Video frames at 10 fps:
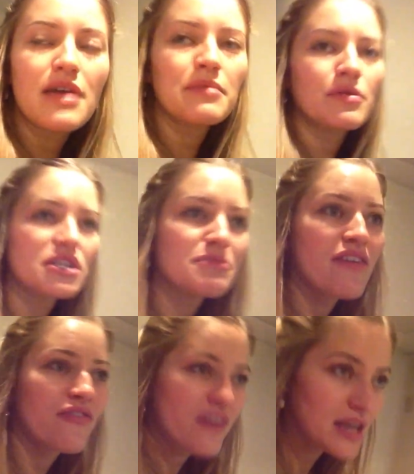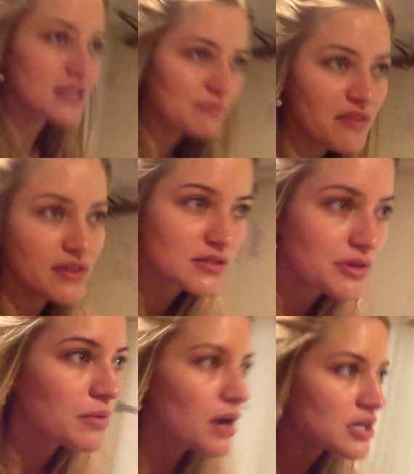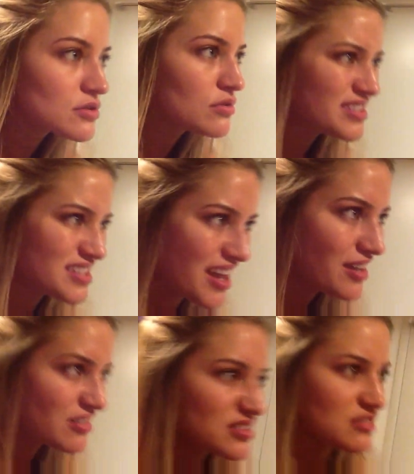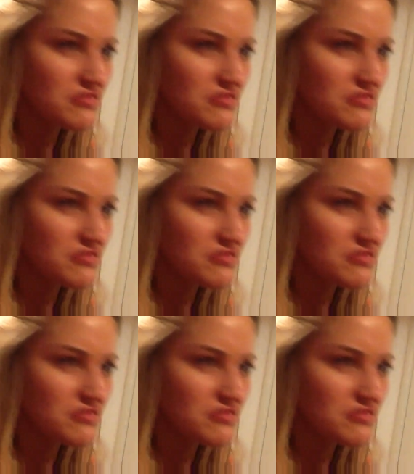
I'm gonna wash my face. My face is already washed. Oh, this hair is.